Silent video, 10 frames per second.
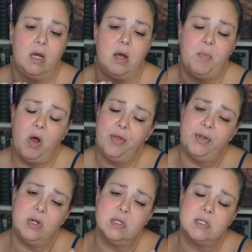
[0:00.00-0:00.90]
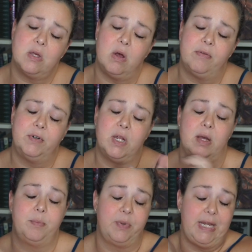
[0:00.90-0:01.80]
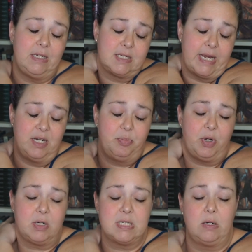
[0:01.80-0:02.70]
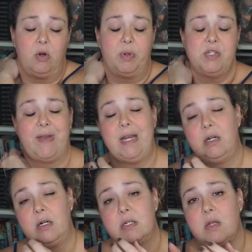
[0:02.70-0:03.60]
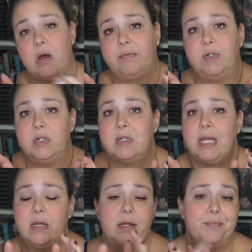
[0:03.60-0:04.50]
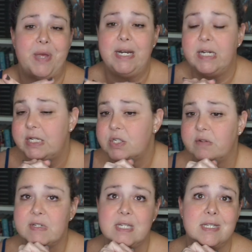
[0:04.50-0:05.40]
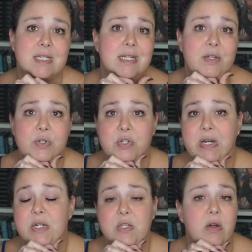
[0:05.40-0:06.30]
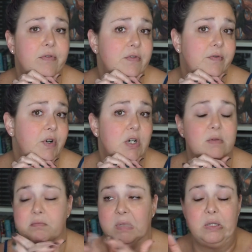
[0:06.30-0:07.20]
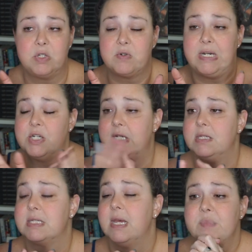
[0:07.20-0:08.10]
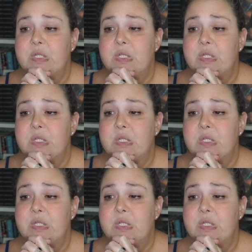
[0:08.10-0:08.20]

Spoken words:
authors offered up like signed books, and a whole bunch of editors offered editing services, and illustrators offered illustrations.